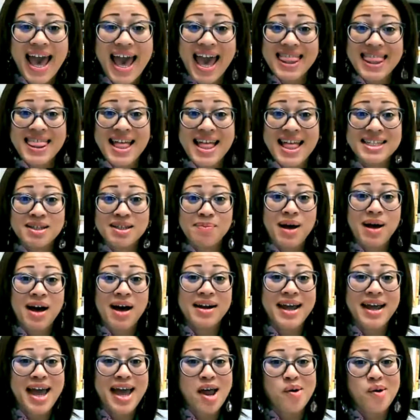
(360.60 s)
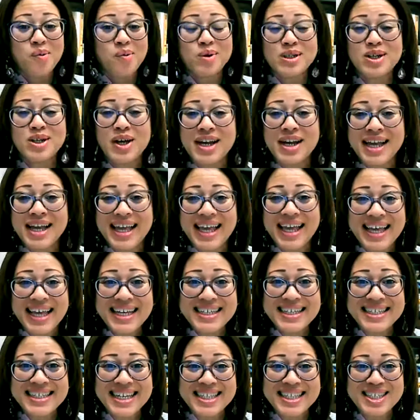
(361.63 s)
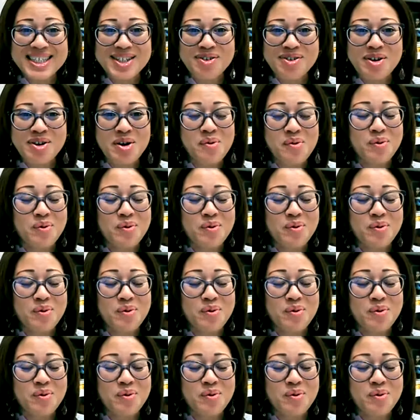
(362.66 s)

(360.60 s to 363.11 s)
And that's about it. We're going to ease into it.